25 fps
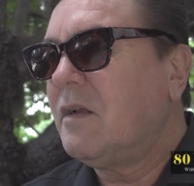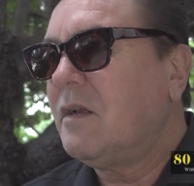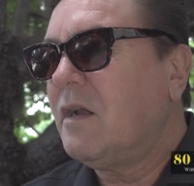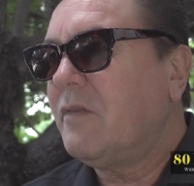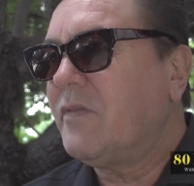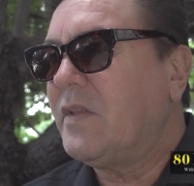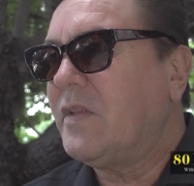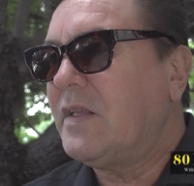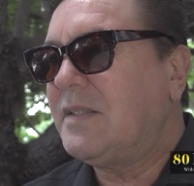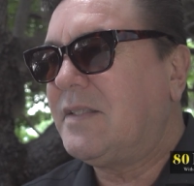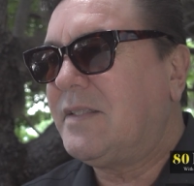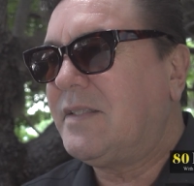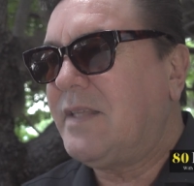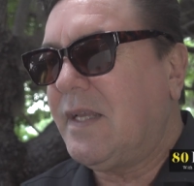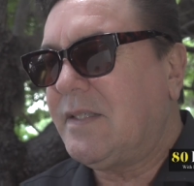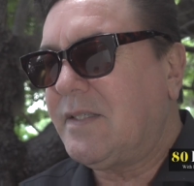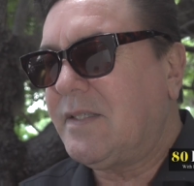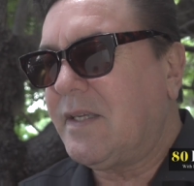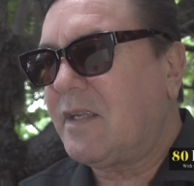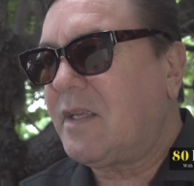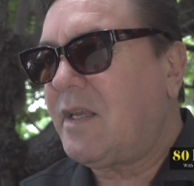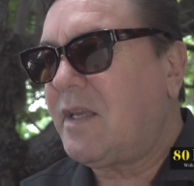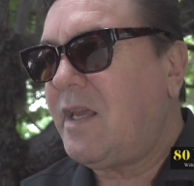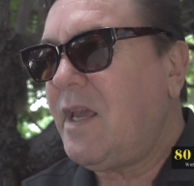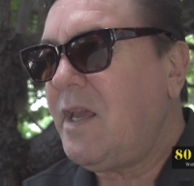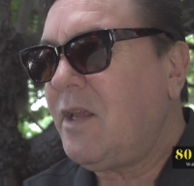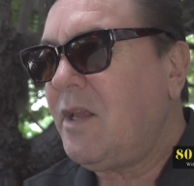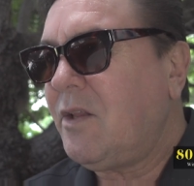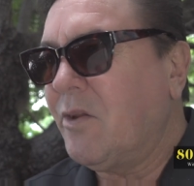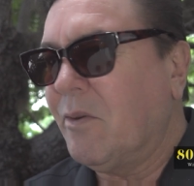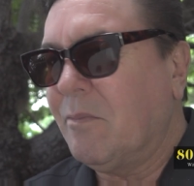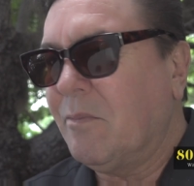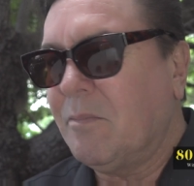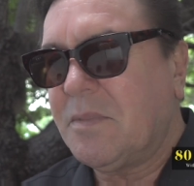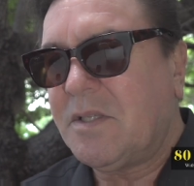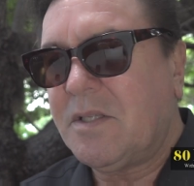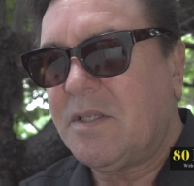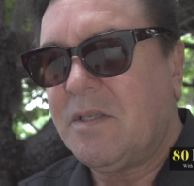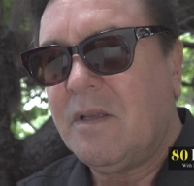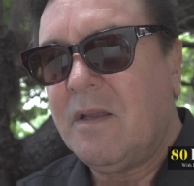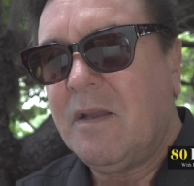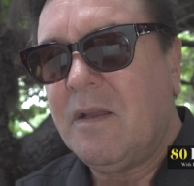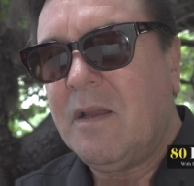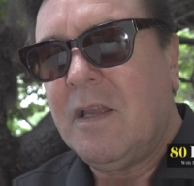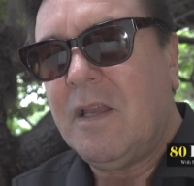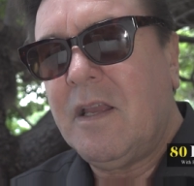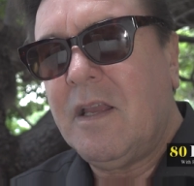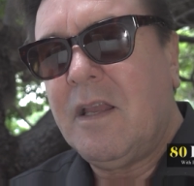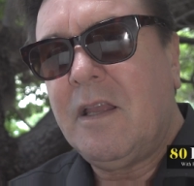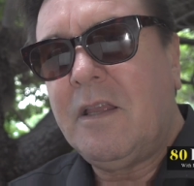of these desert kingdoms,
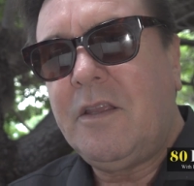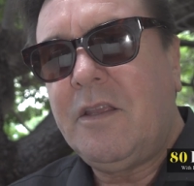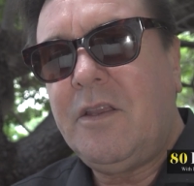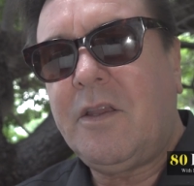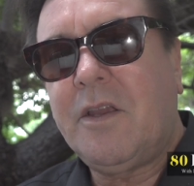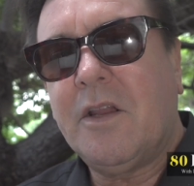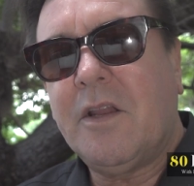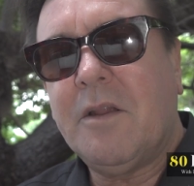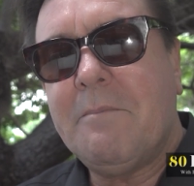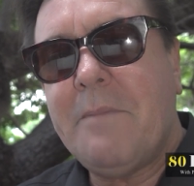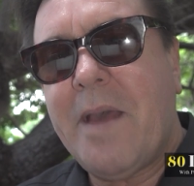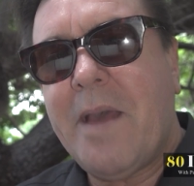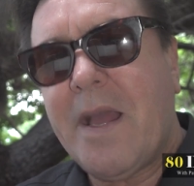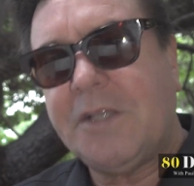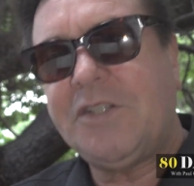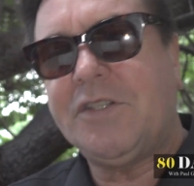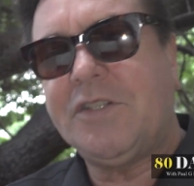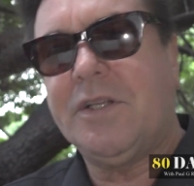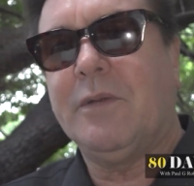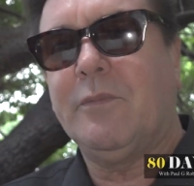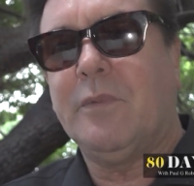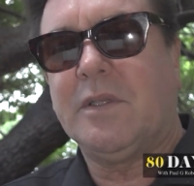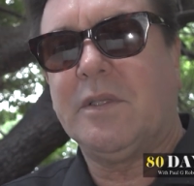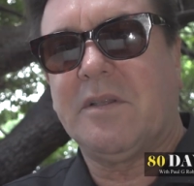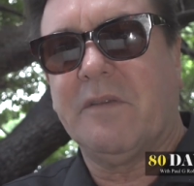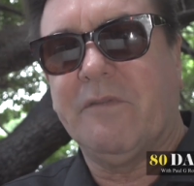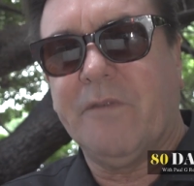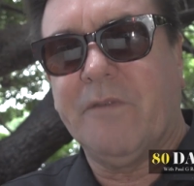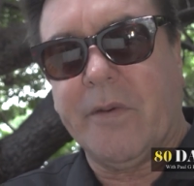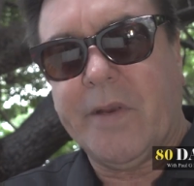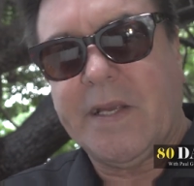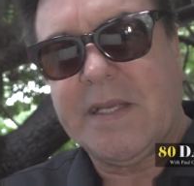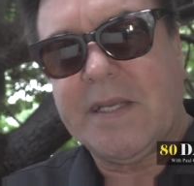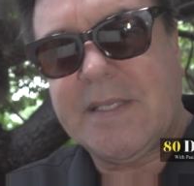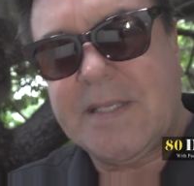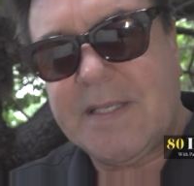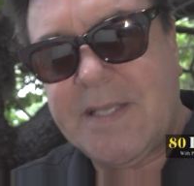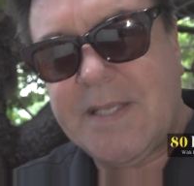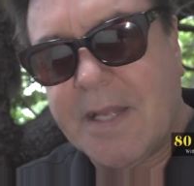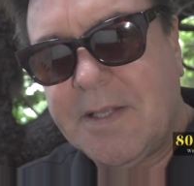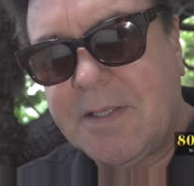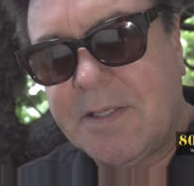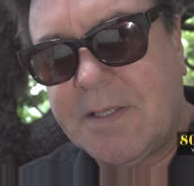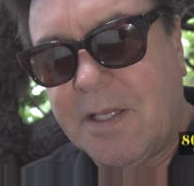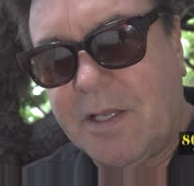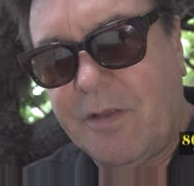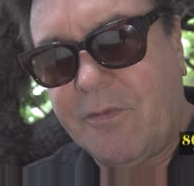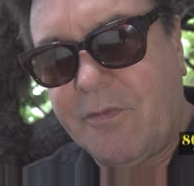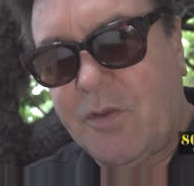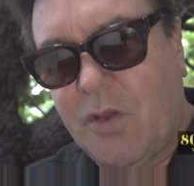you can imagine it was a very
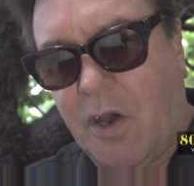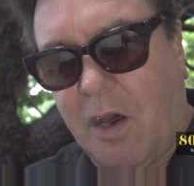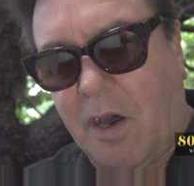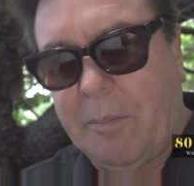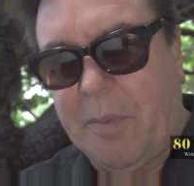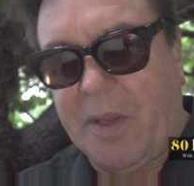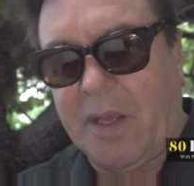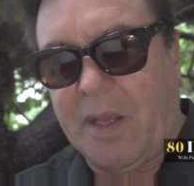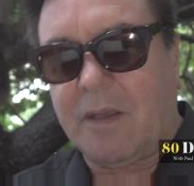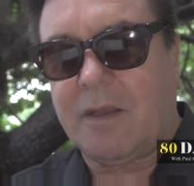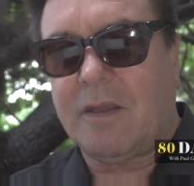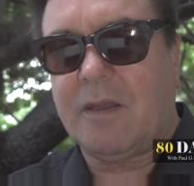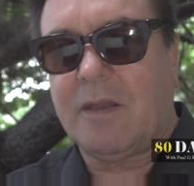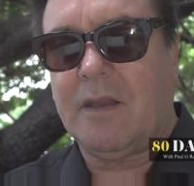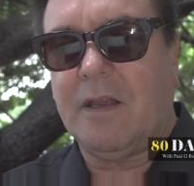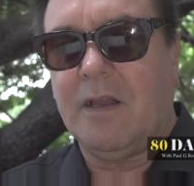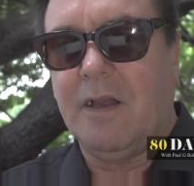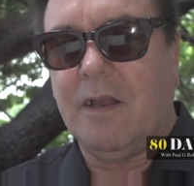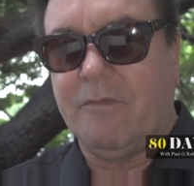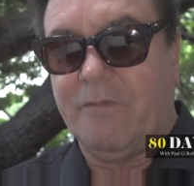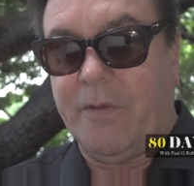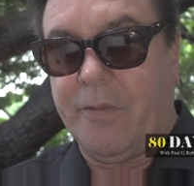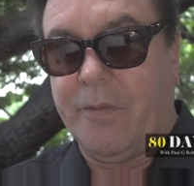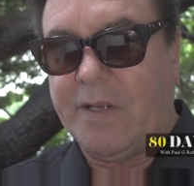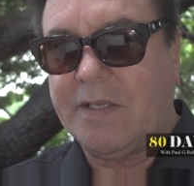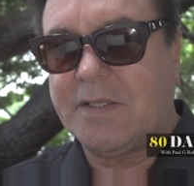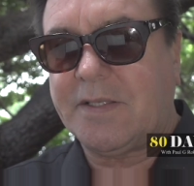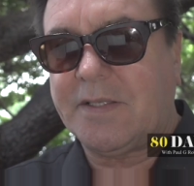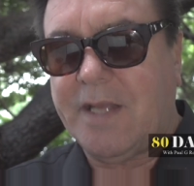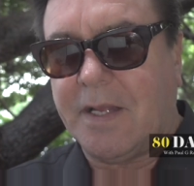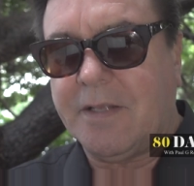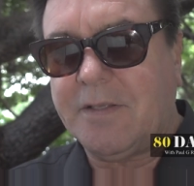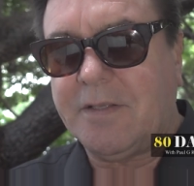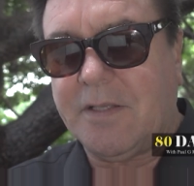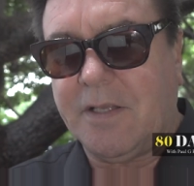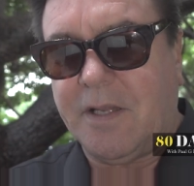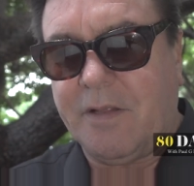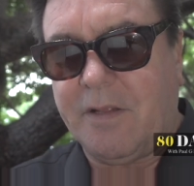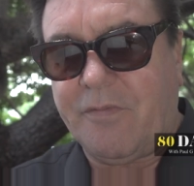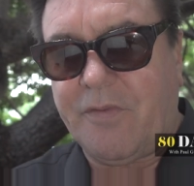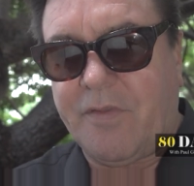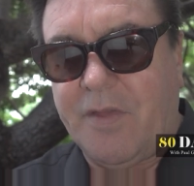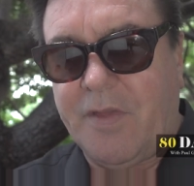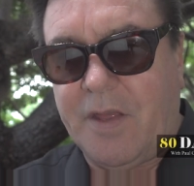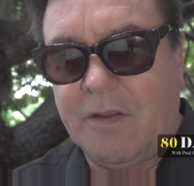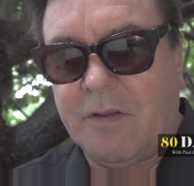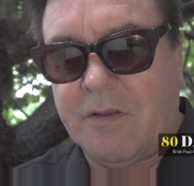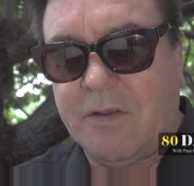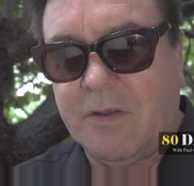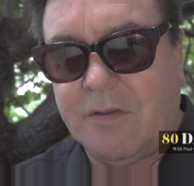sensitive topic, a very sensitive
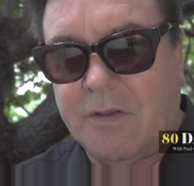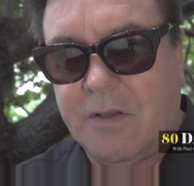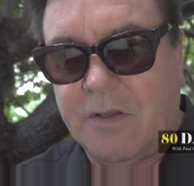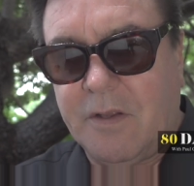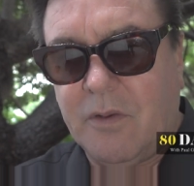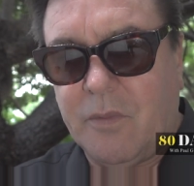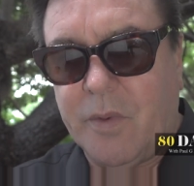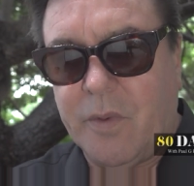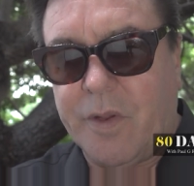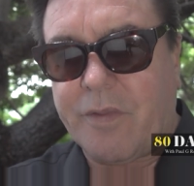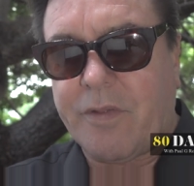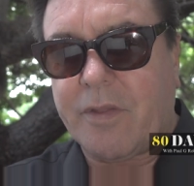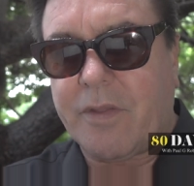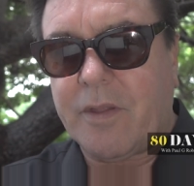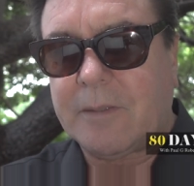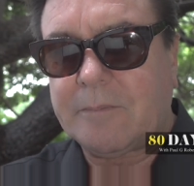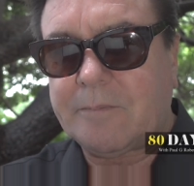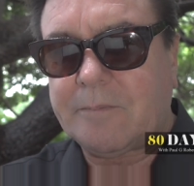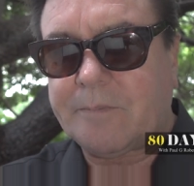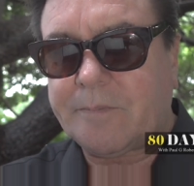thing to deal with.